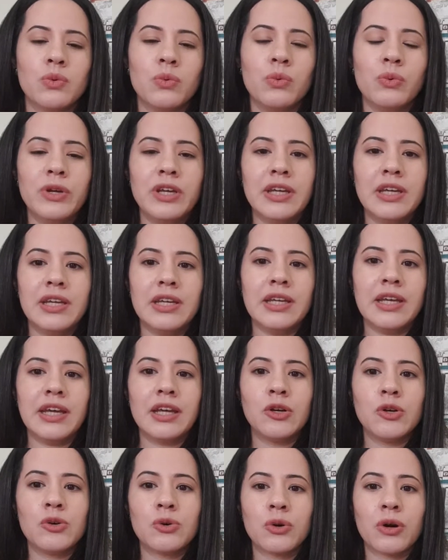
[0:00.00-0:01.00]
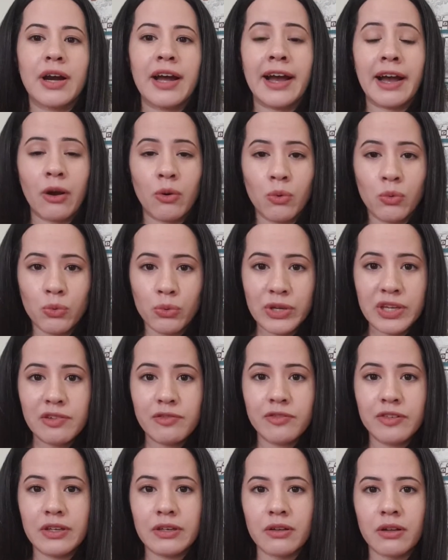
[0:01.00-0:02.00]
we ignore how we
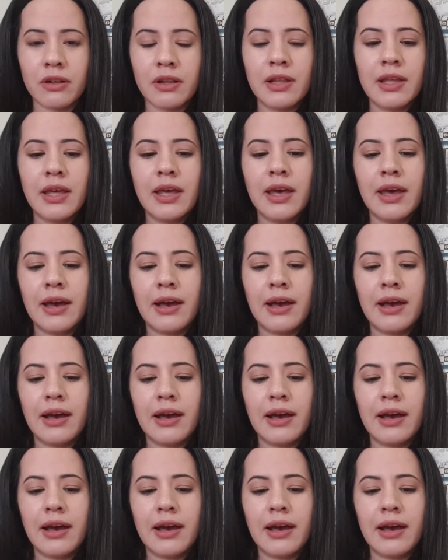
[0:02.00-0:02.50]
feel